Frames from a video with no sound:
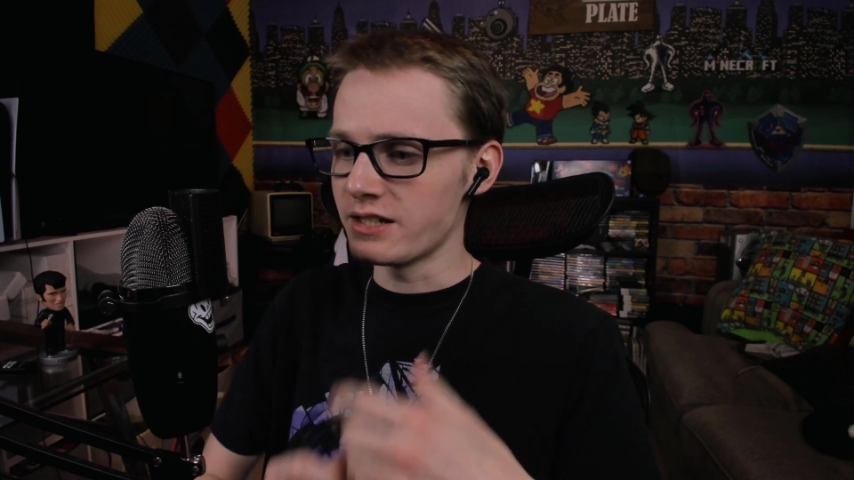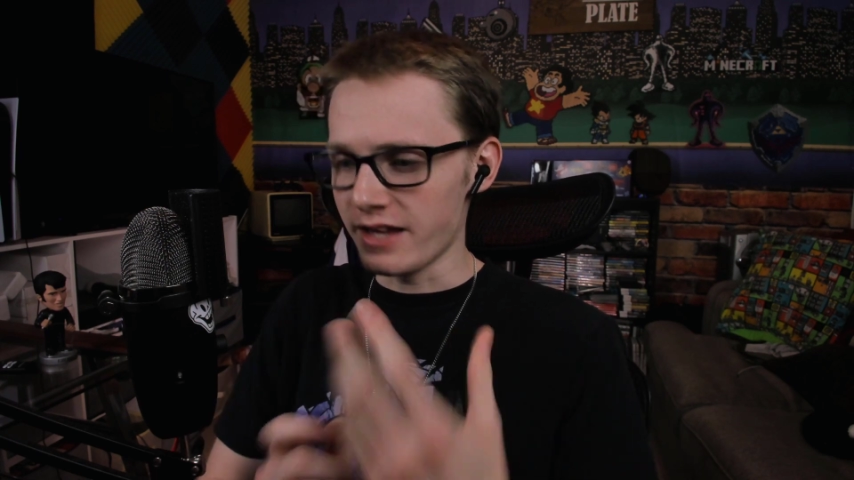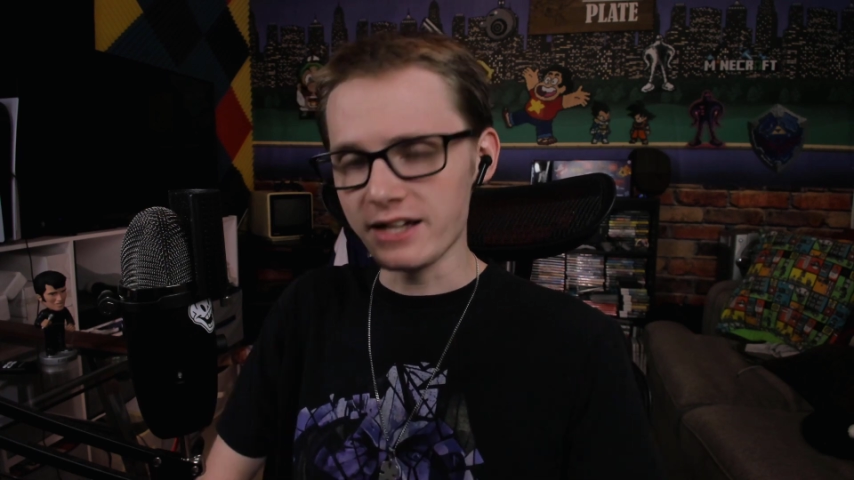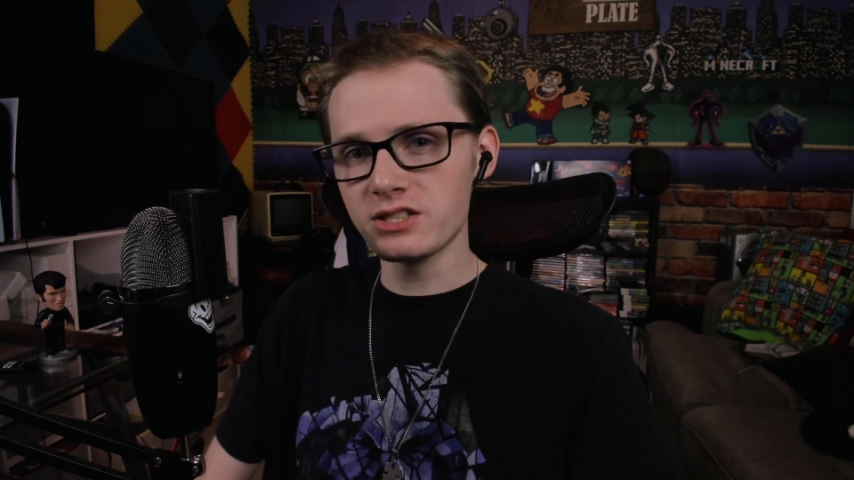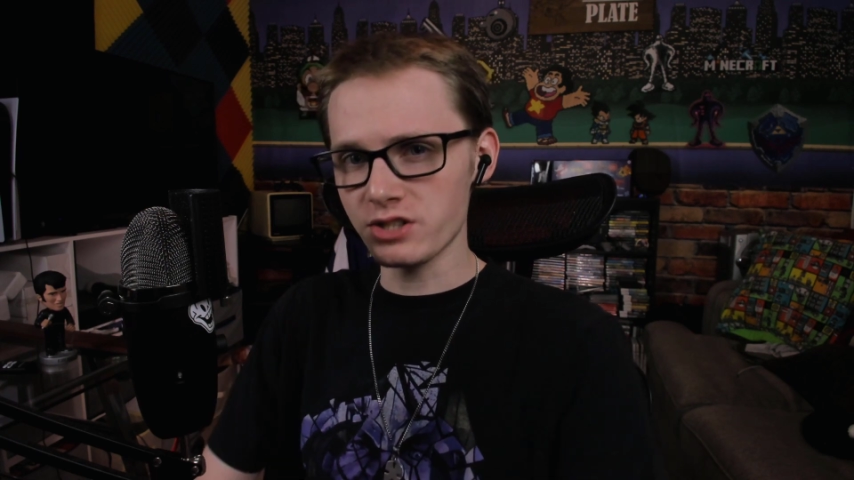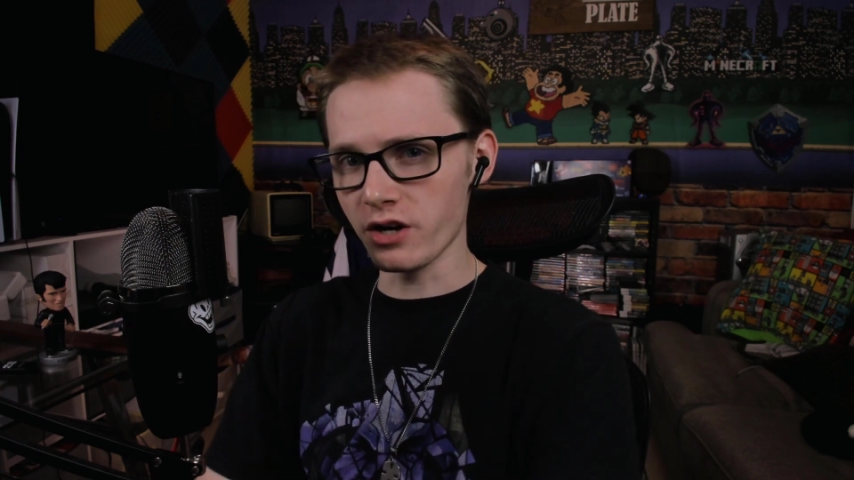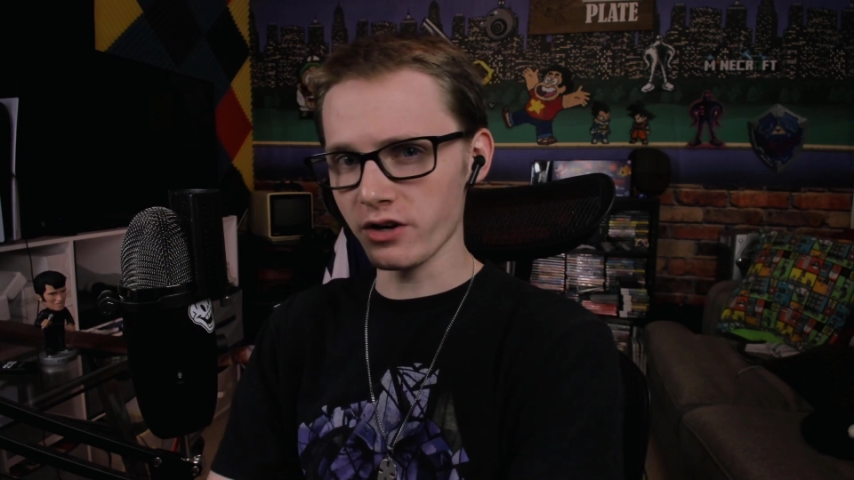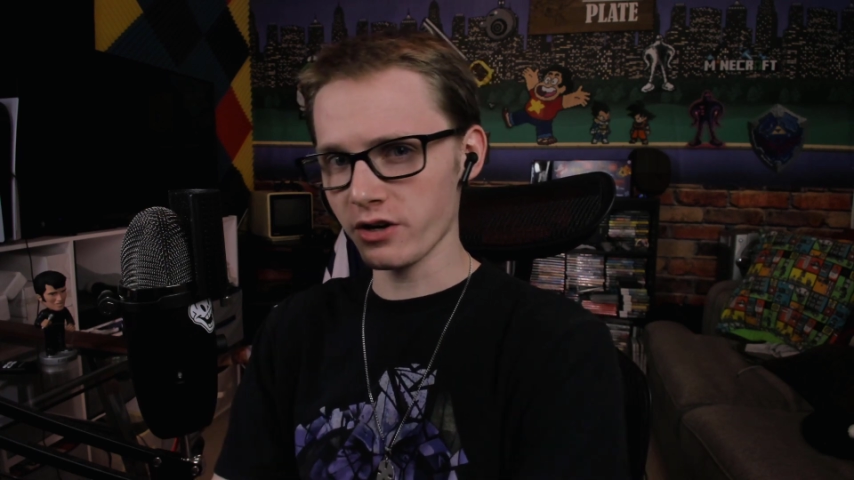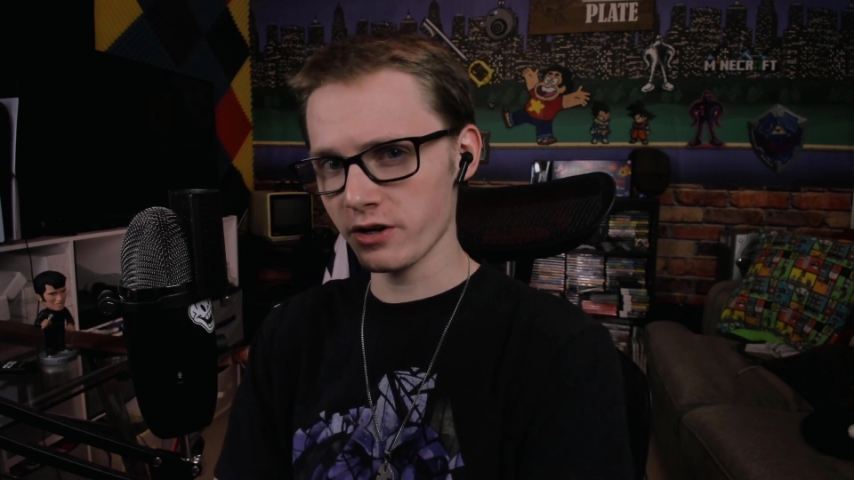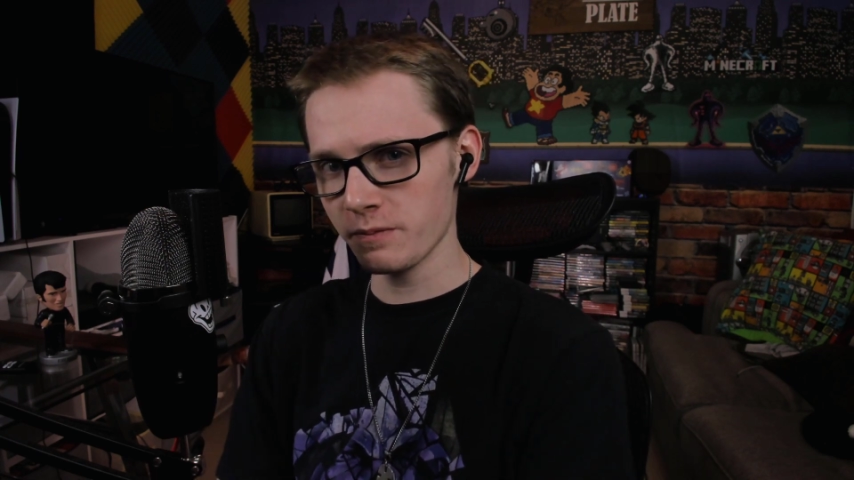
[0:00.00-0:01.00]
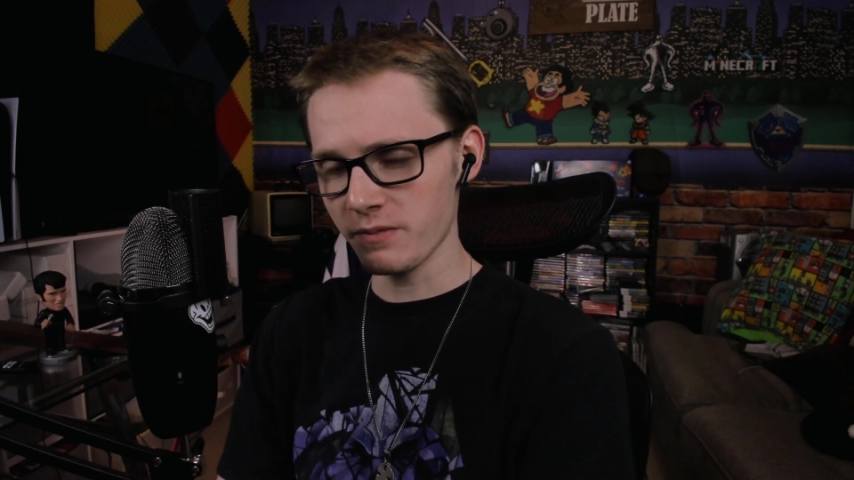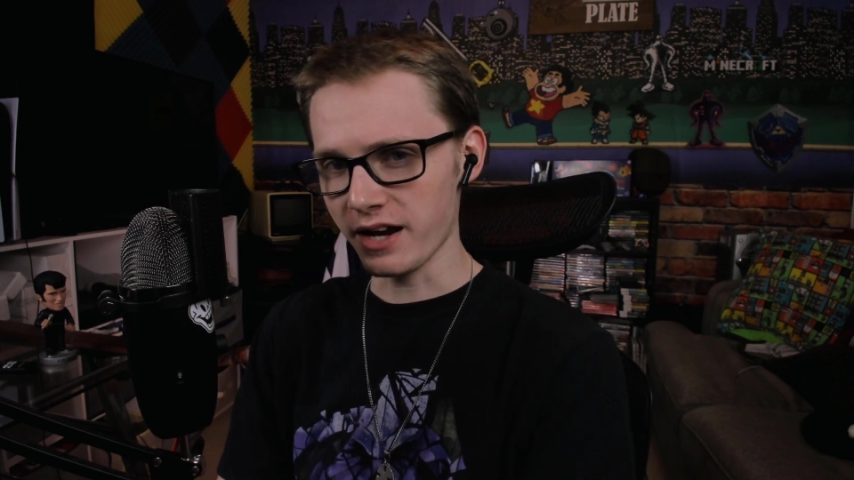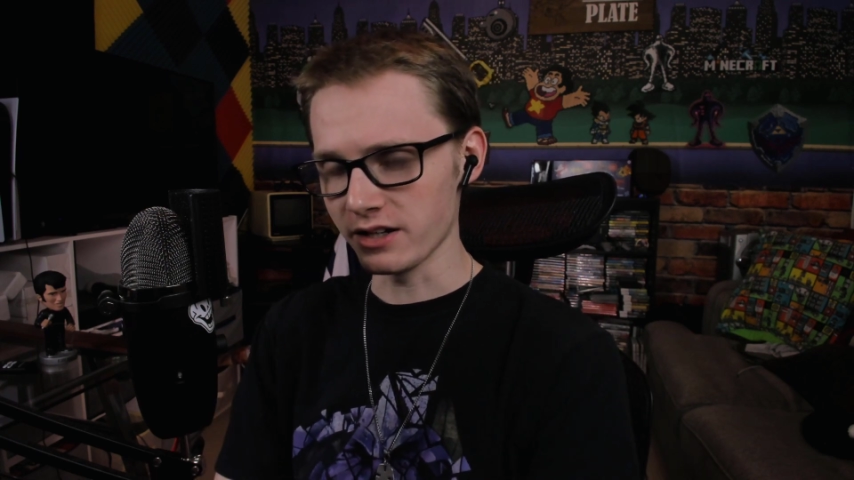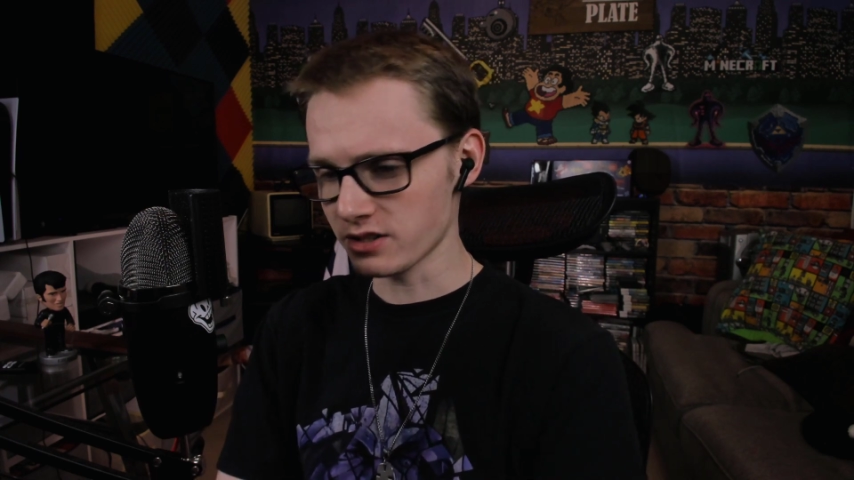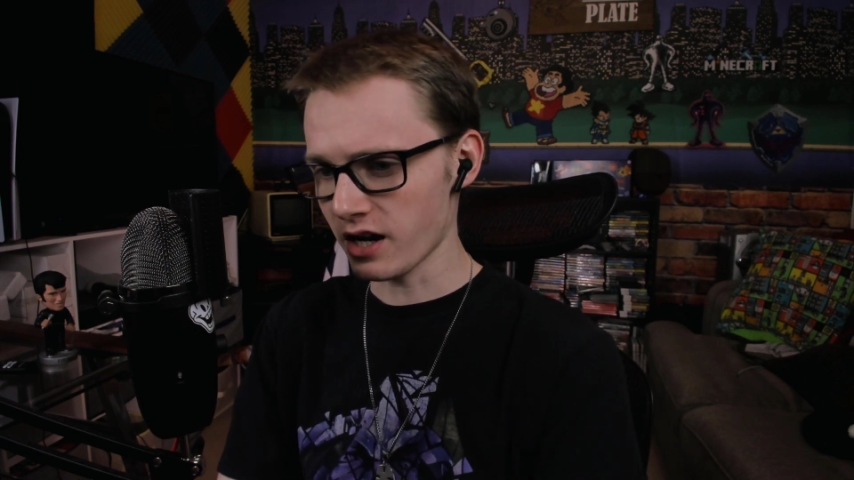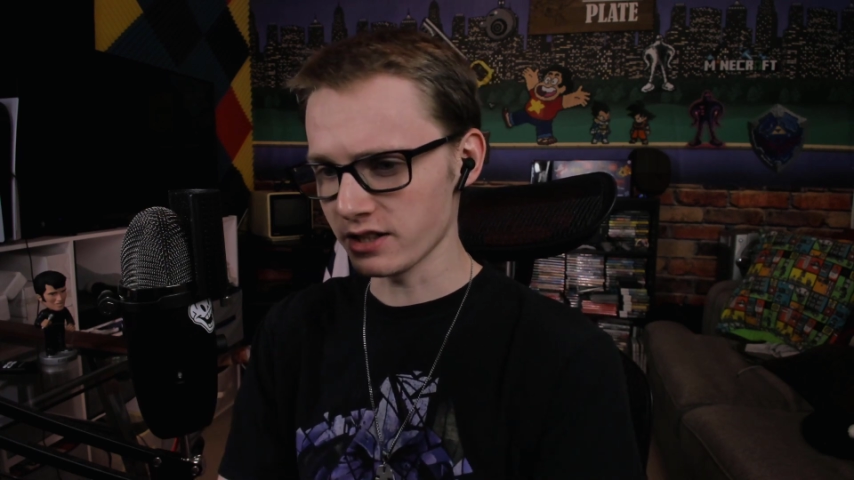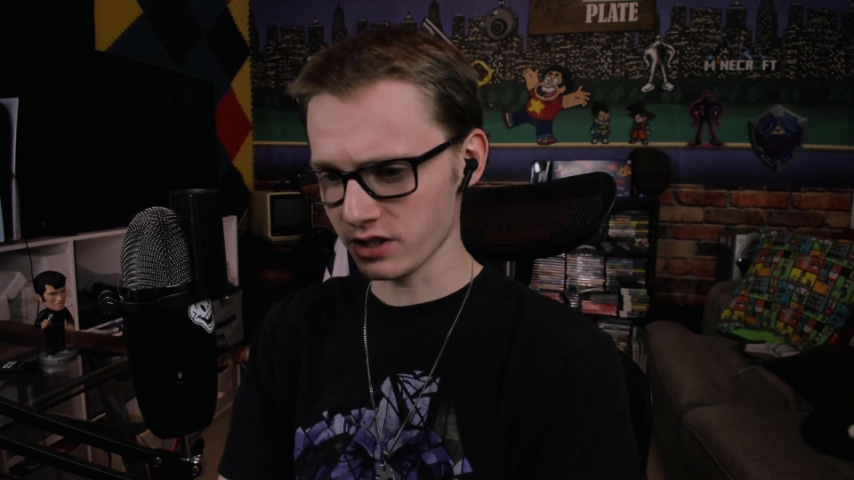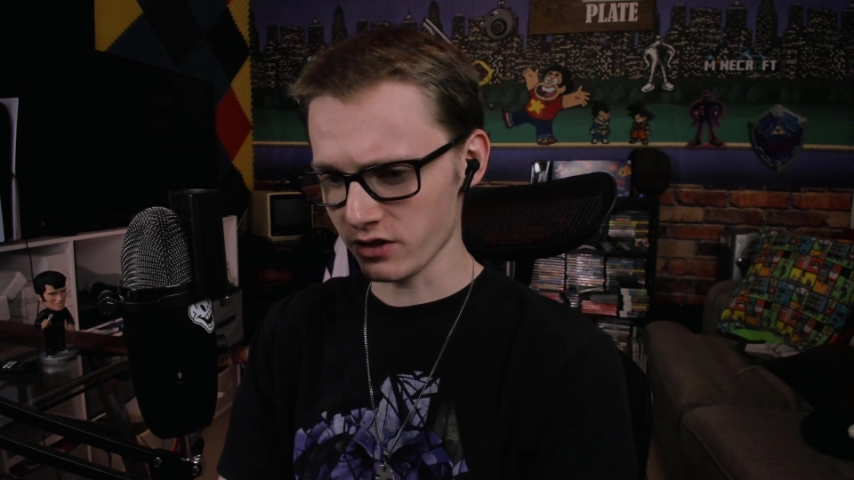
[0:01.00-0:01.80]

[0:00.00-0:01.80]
it stung her, and it's causing